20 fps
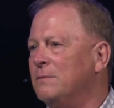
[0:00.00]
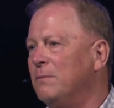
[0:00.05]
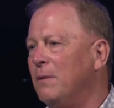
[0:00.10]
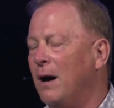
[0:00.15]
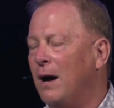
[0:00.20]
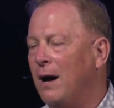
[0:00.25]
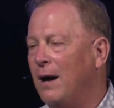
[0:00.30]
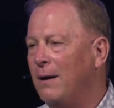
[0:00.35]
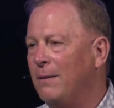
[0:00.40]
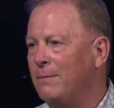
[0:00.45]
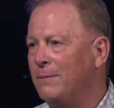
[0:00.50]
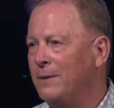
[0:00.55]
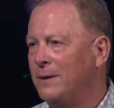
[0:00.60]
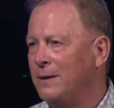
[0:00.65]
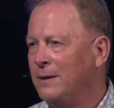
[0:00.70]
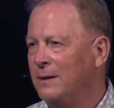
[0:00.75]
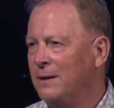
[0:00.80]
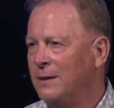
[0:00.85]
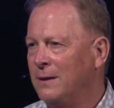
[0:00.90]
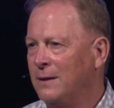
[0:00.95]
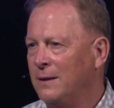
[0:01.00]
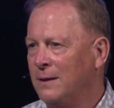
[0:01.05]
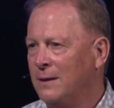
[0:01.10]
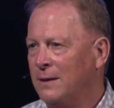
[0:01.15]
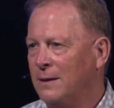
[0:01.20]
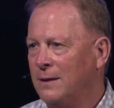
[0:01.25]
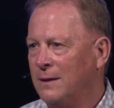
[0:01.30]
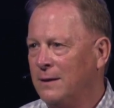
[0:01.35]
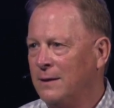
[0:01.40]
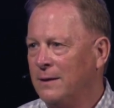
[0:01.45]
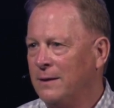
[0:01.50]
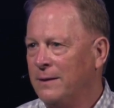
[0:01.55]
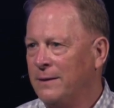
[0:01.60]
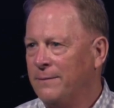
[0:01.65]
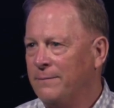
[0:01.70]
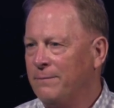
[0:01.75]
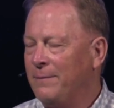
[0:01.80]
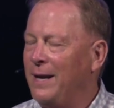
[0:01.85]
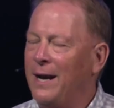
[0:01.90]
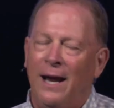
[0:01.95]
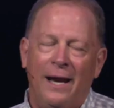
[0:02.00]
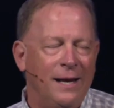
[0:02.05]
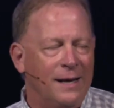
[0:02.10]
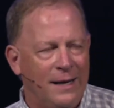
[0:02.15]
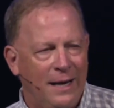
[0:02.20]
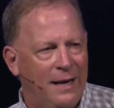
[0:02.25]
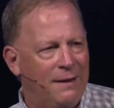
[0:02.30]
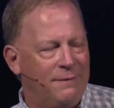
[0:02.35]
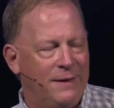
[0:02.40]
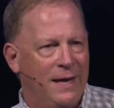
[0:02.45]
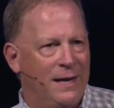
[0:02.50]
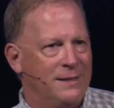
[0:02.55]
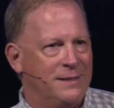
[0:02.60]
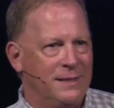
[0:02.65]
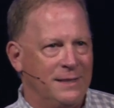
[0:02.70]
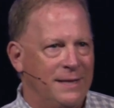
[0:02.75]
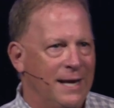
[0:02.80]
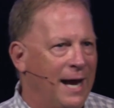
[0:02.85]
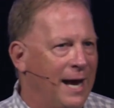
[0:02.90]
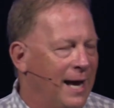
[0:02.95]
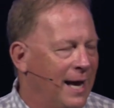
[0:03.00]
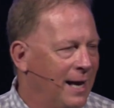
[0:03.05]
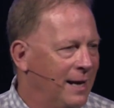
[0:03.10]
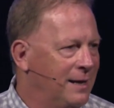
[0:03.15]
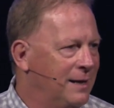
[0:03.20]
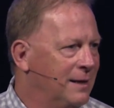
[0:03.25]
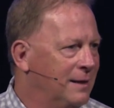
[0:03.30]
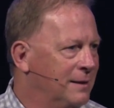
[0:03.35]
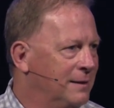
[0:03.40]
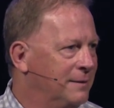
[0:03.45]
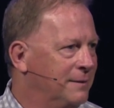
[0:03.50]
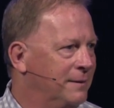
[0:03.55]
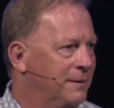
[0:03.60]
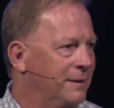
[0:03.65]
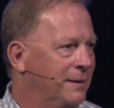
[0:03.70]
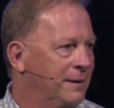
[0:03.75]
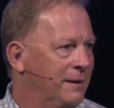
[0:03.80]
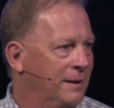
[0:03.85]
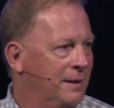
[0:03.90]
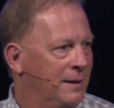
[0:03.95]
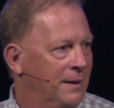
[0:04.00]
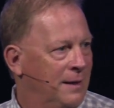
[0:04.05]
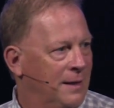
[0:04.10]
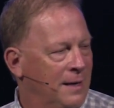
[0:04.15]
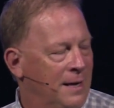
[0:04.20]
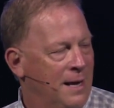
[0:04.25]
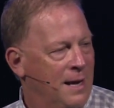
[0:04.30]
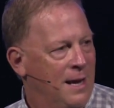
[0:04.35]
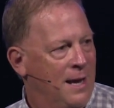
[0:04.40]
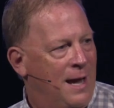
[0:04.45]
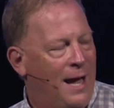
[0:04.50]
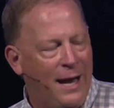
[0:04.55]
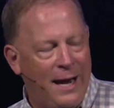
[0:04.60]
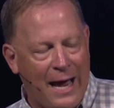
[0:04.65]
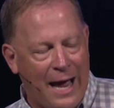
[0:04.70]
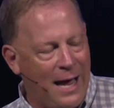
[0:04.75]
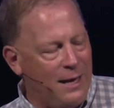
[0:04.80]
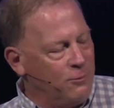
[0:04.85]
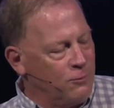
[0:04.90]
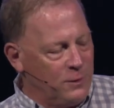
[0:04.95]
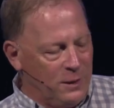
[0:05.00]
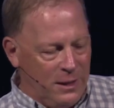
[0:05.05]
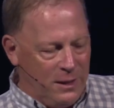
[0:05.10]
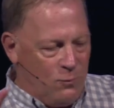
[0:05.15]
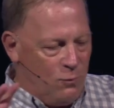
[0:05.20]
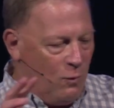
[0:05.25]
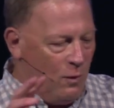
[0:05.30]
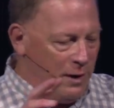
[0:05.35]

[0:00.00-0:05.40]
as a mom. Man, I didn't have that as a dad. I really